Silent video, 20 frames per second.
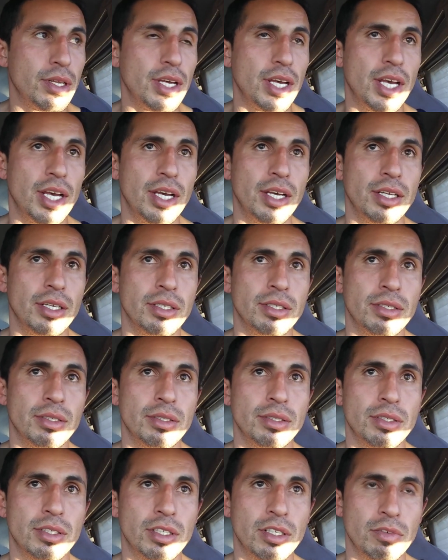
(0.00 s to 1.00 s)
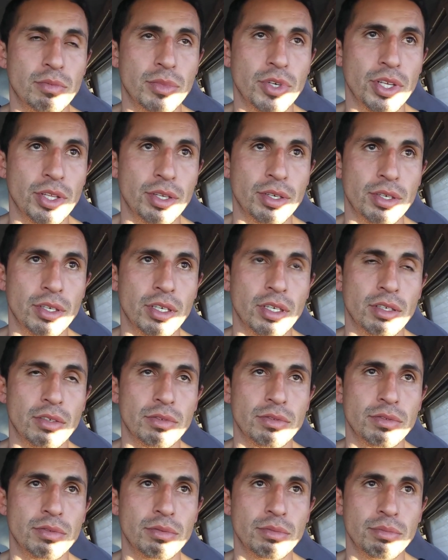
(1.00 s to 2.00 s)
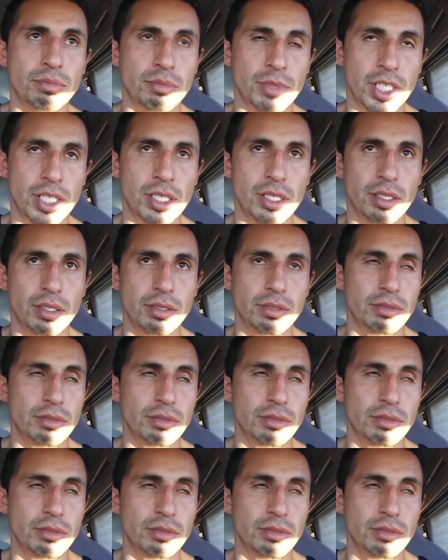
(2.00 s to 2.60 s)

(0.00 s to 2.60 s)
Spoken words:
and the mother of me,